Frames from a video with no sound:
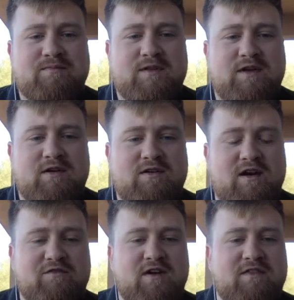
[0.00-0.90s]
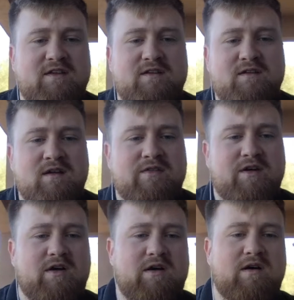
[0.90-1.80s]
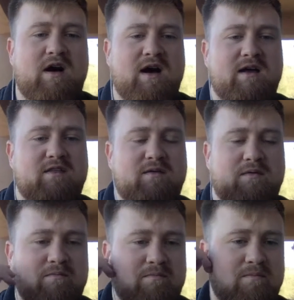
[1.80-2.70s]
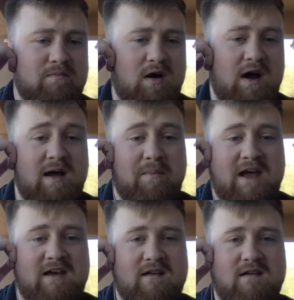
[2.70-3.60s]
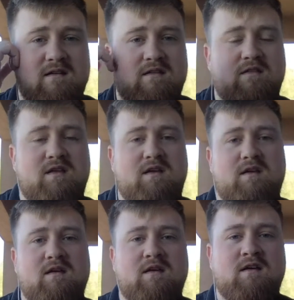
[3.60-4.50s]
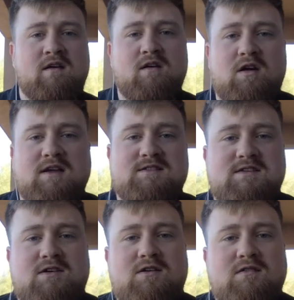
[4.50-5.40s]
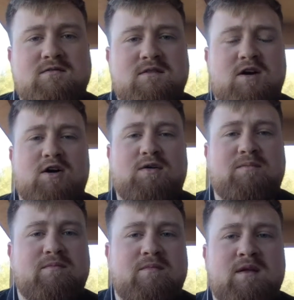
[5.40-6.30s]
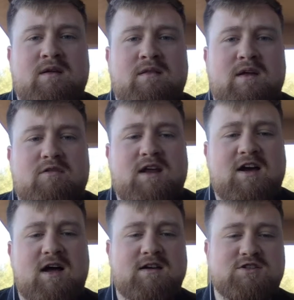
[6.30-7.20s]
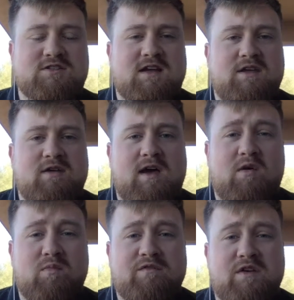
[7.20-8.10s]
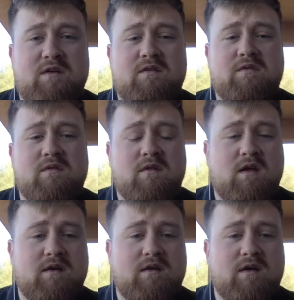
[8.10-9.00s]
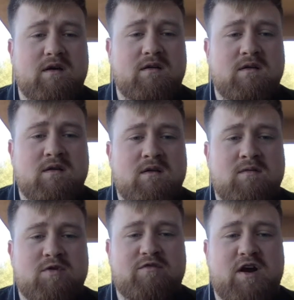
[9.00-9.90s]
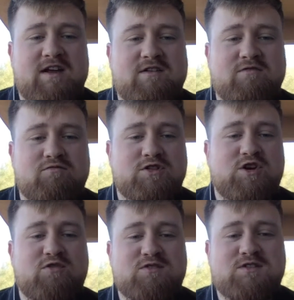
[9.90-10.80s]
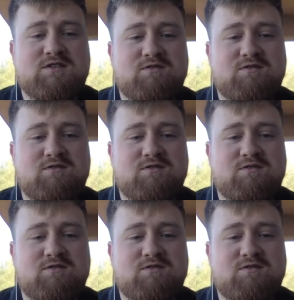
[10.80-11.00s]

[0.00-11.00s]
you know, I find that the higher paying the clients are, they really kind of just let you get on with it and provide results.